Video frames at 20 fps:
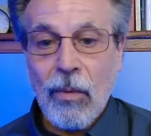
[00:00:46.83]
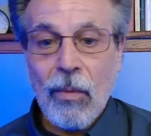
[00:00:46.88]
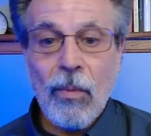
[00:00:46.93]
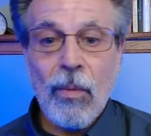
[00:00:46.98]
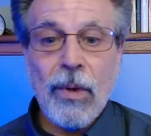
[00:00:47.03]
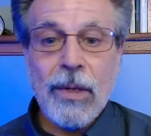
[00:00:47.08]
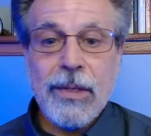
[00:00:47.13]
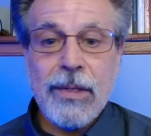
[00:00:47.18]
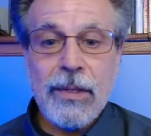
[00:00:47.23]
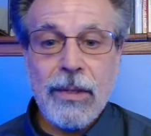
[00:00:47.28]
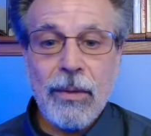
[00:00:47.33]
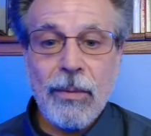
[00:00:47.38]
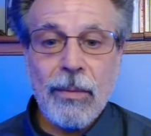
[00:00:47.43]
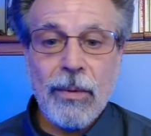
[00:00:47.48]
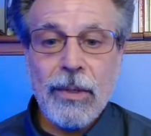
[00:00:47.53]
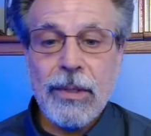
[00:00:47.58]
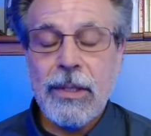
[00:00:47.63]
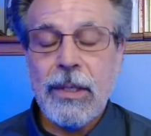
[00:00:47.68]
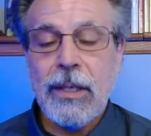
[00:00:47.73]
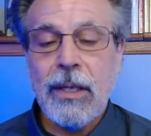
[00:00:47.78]
what's the
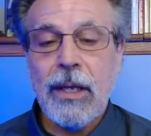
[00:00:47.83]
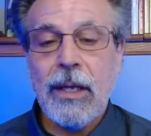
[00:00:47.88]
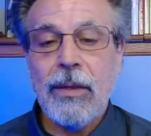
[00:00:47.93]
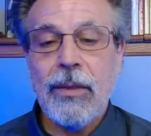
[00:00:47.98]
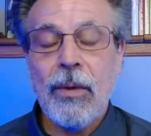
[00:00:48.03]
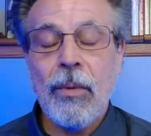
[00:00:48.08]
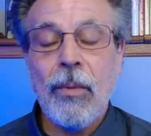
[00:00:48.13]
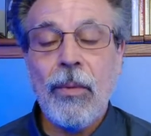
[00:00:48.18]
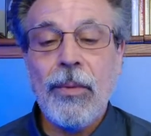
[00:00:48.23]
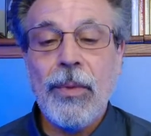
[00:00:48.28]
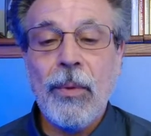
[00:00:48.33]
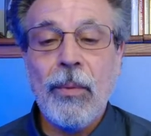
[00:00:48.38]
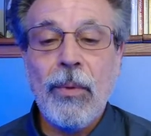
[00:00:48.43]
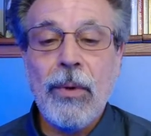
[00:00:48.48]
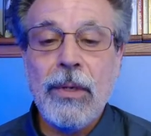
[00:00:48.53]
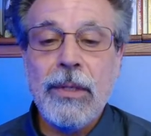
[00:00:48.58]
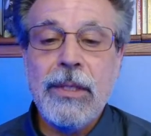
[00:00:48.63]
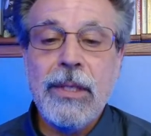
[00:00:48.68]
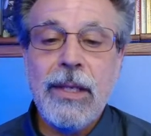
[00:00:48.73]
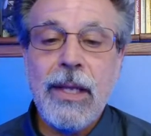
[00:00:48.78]
word today? The
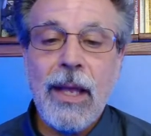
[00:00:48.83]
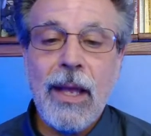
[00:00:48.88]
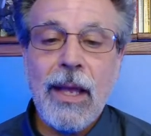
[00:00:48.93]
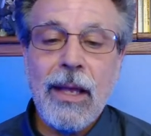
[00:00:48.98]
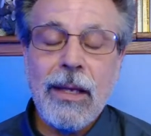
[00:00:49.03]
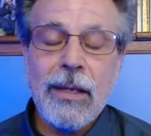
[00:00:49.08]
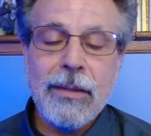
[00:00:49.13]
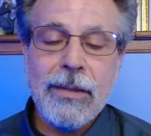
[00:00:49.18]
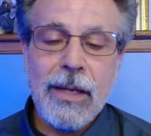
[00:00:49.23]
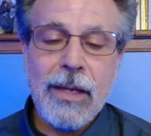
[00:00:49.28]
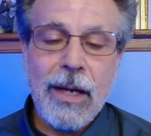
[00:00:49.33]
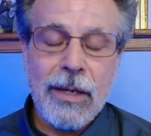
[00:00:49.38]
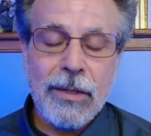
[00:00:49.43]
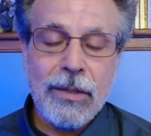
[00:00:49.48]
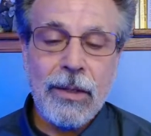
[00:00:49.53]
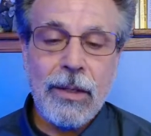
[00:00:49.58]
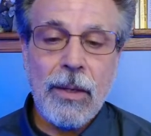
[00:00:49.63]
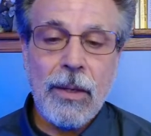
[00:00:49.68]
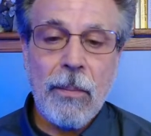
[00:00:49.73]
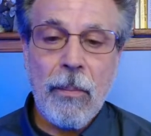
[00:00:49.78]
word today is
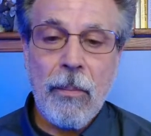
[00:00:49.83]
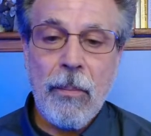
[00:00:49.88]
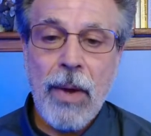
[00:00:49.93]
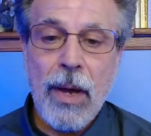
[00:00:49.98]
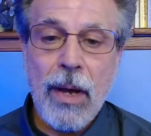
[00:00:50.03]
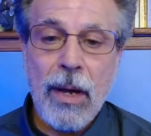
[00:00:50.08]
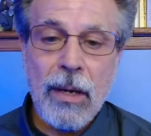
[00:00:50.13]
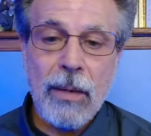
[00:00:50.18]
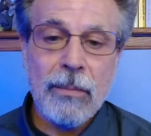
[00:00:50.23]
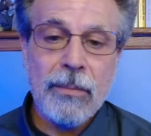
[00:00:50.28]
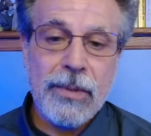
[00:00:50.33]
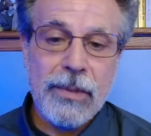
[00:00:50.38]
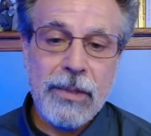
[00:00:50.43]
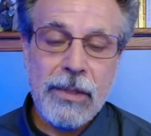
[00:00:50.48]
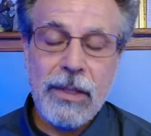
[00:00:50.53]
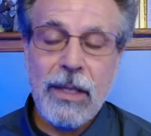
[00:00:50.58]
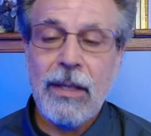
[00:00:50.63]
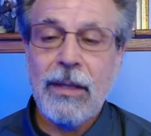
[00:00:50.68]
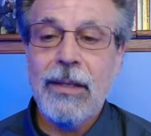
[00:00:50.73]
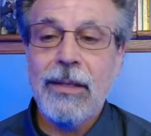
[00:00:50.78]
actually
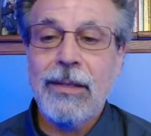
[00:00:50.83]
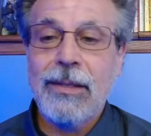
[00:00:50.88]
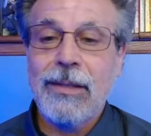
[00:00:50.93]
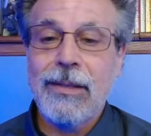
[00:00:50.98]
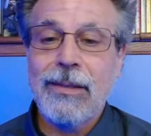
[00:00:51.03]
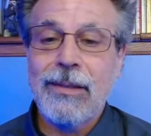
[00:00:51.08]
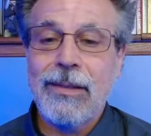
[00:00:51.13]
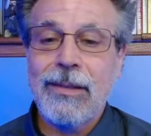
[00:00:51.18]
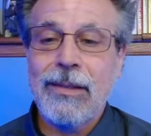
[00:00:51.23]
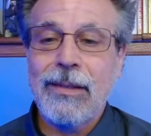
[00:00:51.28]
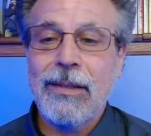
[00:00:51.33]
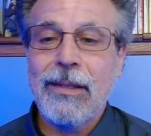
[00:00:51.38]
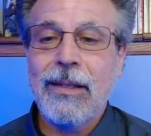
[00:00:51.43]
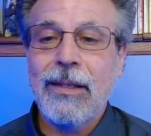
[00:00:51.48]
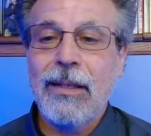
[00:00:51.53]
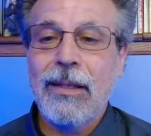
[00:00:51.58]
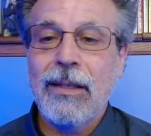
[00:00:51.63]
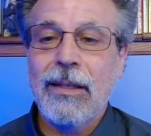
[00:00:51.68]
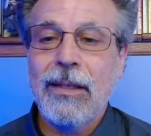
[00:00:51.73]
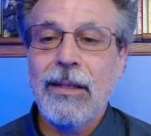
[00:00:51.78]
pumps, and this is
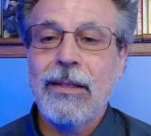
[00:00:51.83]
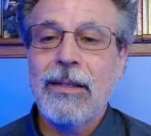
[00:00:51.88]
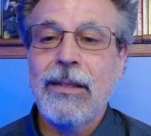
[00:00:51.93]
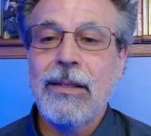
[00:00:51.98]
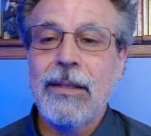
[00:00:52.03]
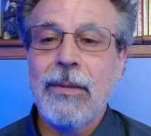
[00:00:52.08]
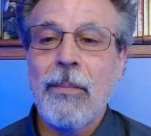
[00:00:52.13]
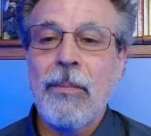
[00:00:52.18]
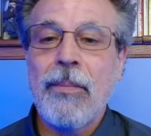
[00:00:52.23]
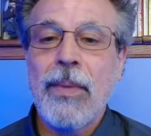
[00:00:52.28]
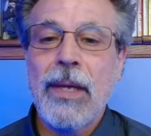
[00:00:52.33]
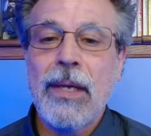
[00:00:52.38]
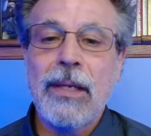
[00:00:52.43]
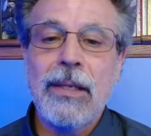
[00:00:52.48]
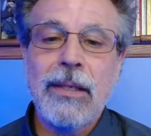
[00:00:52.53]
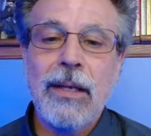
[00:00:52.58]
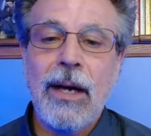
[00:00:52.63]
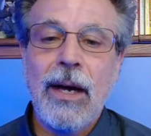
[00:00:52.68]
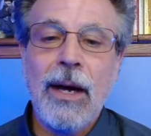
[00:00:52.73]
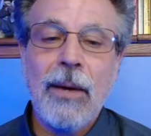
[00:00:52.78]
a
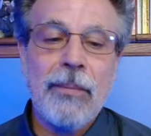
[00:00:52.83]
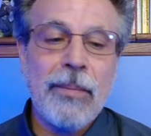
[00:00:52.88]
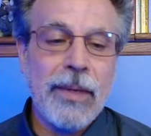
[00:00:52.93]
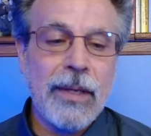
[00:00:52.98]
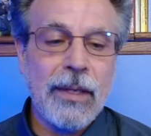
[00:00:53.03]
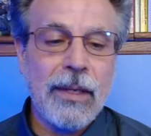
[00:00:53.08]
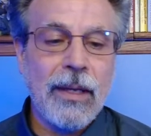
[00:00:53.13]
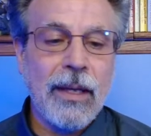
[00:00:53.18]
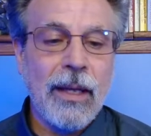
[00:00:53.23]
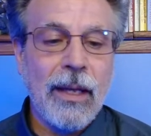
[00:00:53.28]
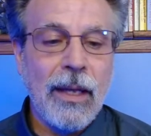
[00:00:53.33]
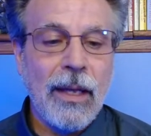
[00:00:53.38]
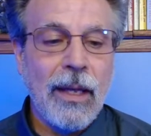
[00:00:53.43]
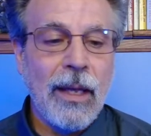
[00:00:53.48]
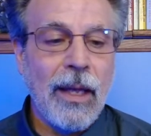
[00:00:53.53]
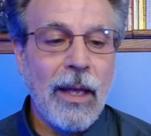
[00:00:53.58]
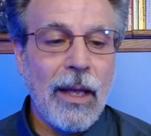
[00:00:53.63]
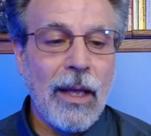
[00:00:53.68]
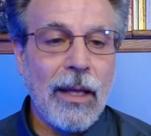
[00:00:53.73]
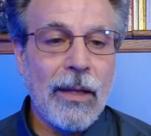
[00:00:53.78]
big topic,
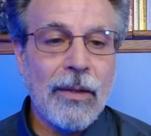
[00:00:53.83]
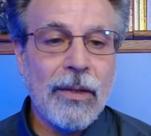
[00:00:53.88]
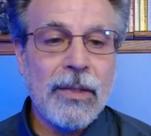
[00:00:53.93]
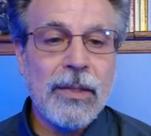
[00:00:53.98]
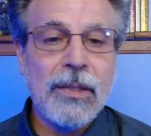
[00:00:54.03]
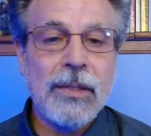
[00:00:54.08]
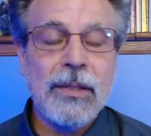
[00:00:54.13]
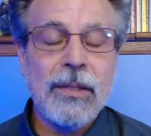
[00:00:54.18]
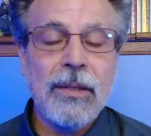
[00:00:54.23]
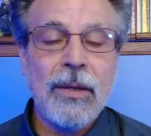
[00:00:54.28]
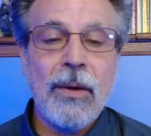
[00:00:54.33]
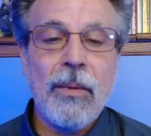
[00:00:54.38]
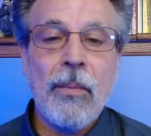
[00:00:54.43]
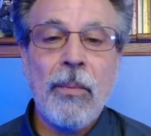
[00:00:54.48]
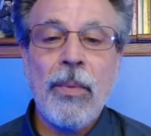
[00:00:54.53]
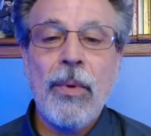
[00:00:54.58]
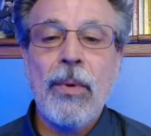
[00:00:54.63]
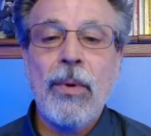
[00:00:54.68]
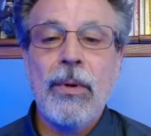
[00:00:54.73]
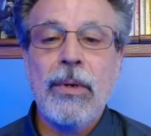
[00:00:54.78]
and this is an
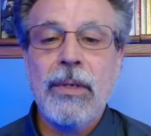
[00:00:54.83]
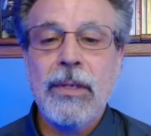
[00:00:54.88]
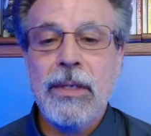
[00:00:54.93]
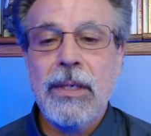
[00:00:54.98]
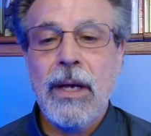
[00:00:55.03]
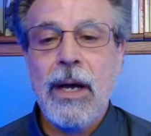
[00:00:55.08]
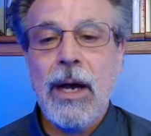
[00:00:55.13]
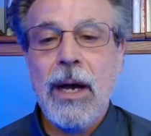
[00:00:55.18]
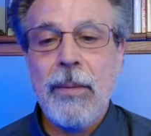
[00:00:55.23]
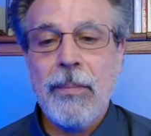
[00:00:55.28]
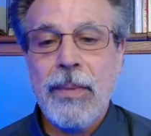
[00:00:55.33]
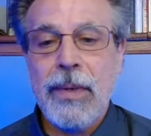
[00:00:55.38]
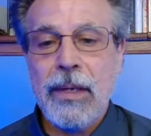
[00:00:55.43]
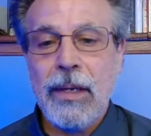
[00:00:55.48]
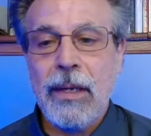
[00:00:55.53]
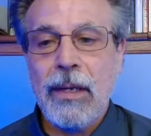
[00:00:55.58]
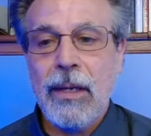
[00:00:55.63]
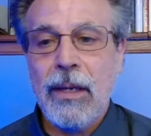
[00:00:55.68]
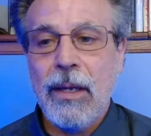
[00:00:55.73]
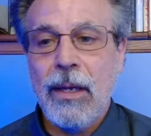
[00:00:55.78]
important
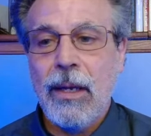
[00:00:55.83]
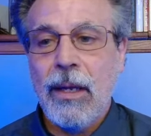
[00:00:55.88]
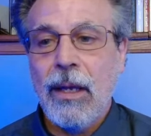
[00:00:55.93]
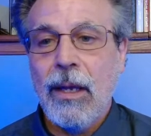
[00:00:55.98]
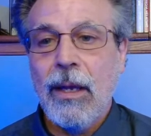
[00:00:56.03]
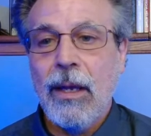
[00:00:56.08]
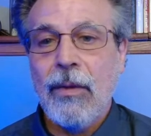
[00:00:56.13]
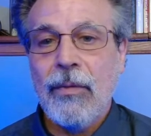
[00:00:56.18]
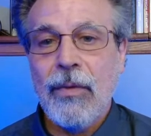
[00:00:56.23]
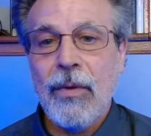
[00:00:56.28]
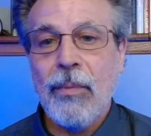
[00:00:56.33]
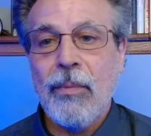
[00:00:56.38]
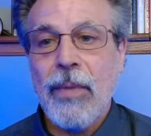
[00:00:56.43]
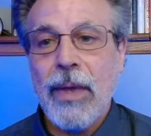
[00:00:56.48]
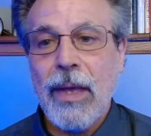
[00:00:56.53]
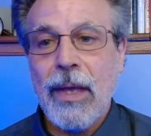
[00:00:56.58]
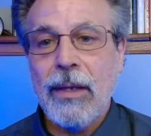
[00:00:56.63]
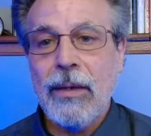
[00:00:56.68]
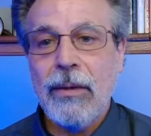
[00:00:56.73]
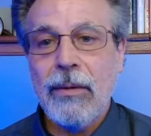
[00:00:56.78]
topic for
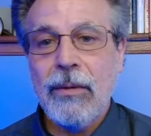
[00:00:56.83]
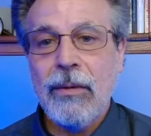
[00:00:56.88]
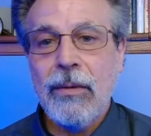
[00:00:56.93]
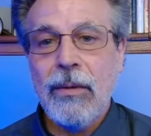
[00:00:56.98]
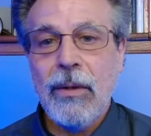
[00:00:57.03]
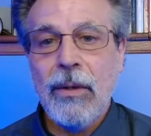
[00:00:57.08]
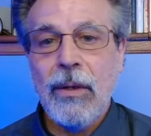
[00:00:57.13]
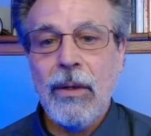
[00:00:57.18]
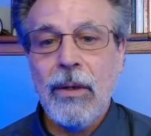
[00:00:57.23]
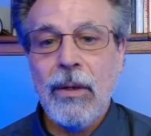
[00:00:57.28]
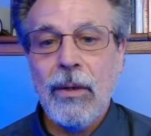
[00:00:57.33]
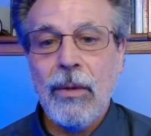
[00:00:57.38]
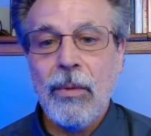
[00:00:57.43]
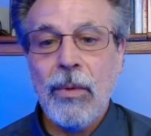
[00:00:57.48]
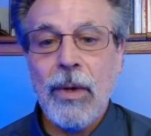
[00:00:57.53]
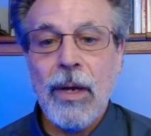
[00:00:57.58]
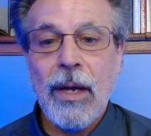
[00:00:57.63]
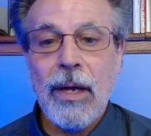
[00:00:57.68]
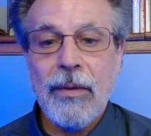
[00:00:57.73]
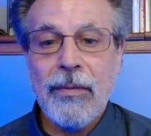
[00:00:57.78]
men
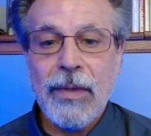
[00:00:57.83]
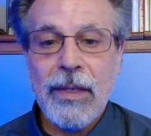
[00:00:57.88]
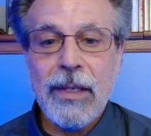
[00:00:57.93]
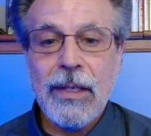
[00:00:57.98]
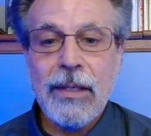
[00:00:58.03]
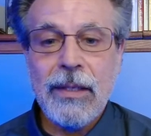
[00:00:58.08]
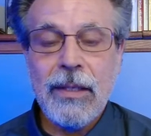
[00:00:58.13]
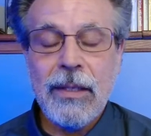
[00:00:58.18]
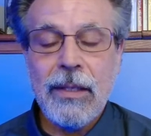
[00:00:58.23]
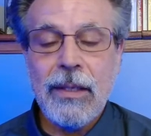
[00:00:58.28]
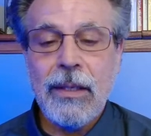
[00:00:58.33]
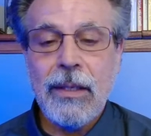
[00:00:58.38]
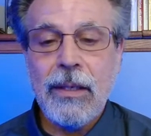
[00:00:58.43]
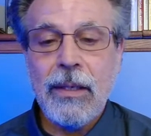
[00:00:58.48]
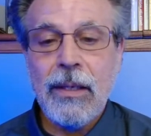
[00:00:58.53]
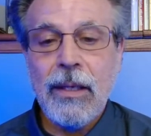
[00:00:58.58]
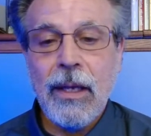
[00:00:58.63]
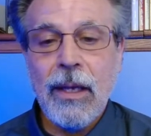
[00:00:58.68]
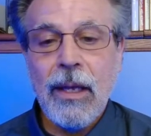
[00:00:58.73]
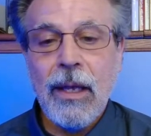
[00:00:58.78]
who have
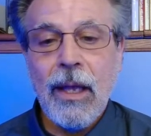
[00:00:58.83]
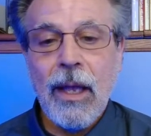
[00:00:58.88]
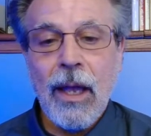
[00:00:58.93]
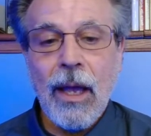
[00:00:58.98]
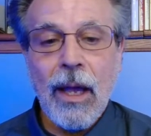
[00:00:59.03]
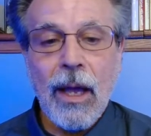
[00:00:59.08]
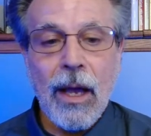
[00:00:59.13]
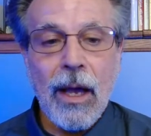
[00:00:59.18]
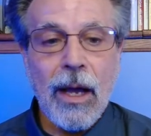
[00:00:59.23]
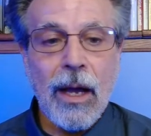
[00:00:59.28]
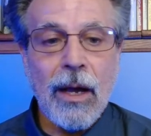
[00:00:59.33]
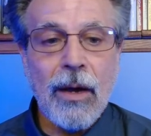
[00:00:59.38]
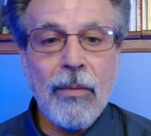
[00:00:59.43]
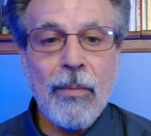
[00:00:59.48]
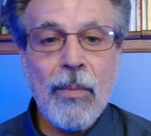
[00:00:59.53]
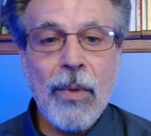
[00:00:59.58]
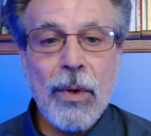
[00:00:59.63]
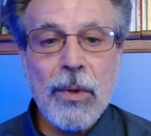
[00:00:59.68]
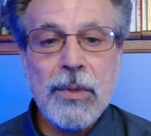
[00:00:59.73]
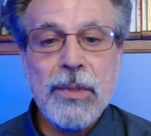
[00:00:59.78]
ED.
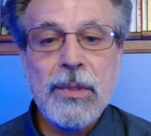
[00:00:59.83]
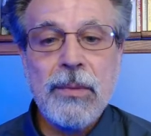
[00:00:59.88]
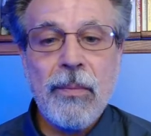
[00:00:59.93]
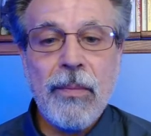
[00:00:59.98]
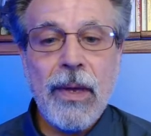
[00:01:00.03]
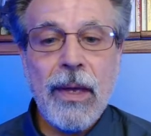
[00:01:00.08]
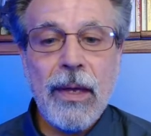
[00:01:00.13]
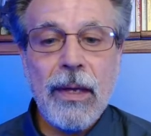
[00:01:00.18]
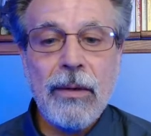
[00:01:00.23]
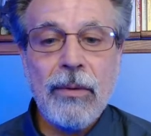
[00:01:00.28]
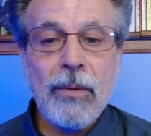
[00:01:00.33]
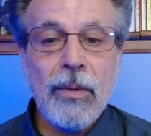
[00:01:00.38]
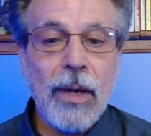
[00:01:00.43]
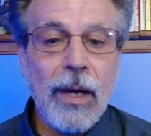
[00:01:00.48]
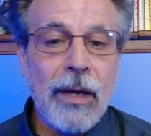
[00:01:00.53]
Most men who